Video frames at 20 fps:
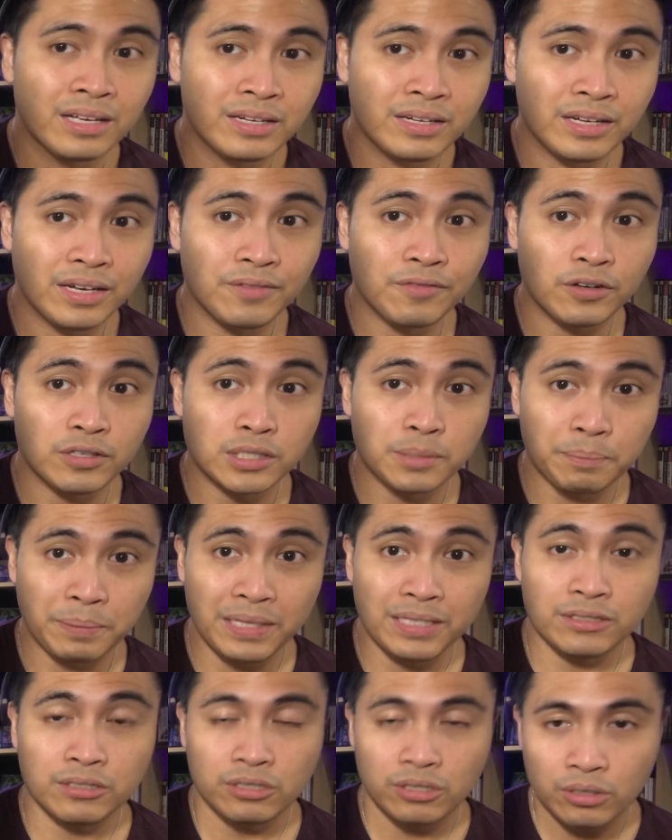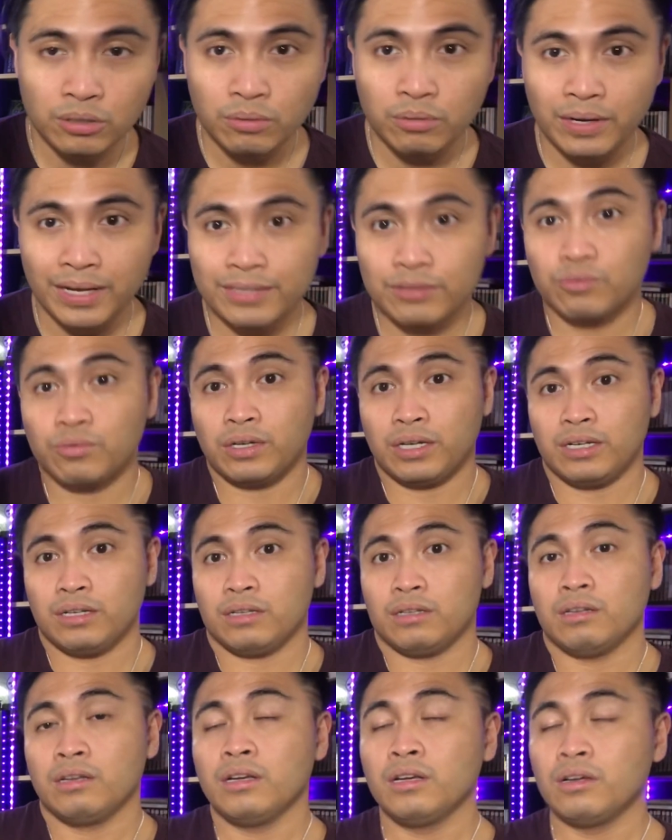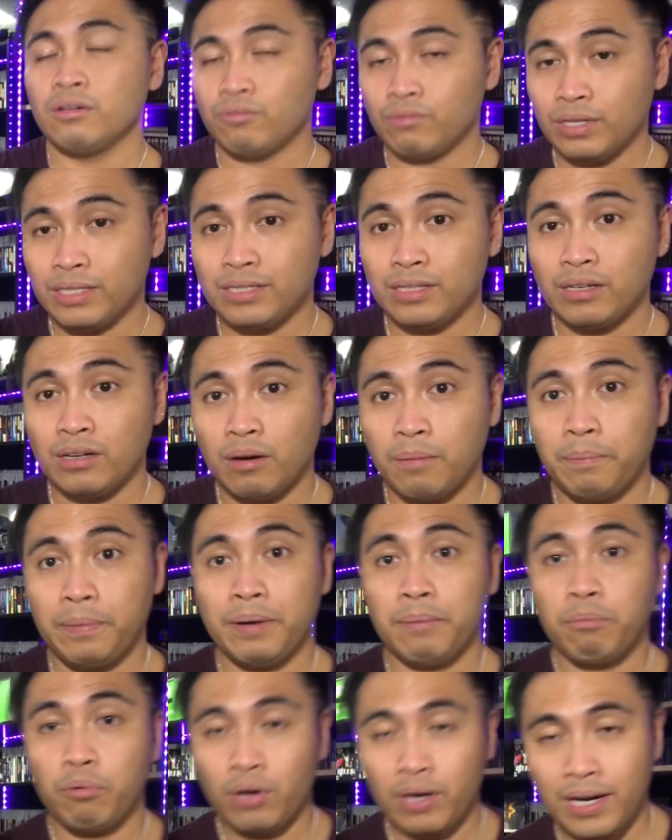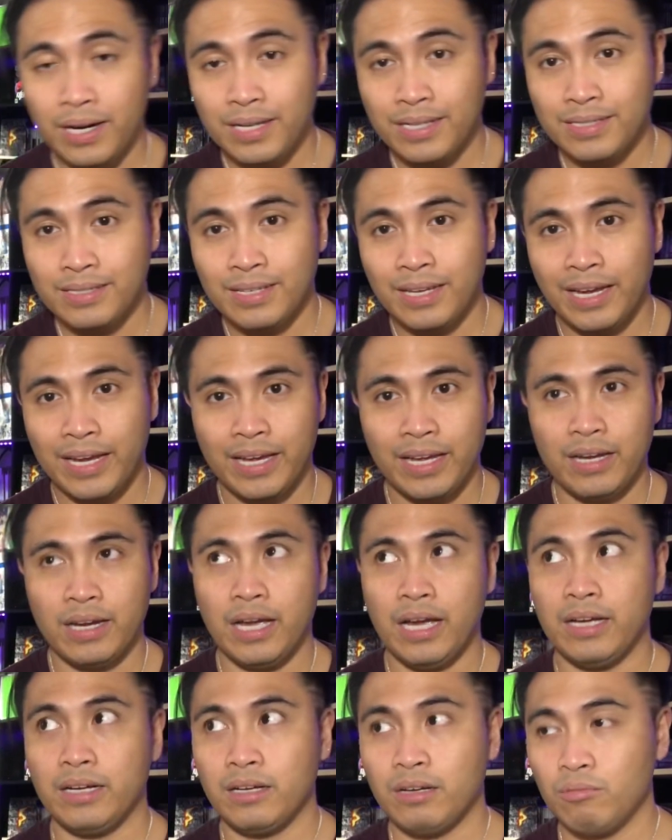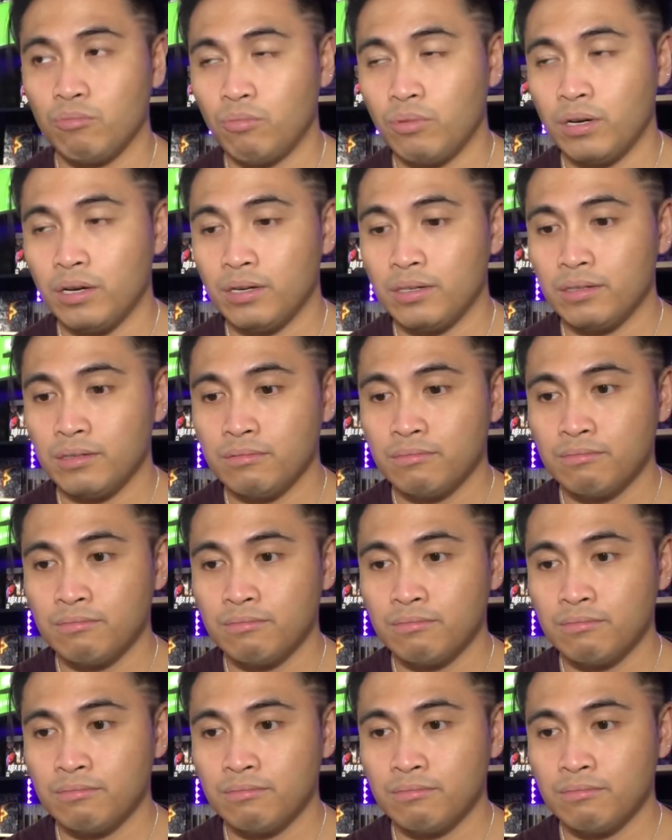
Need for Speed 2 has risen up in price, and I didn't want to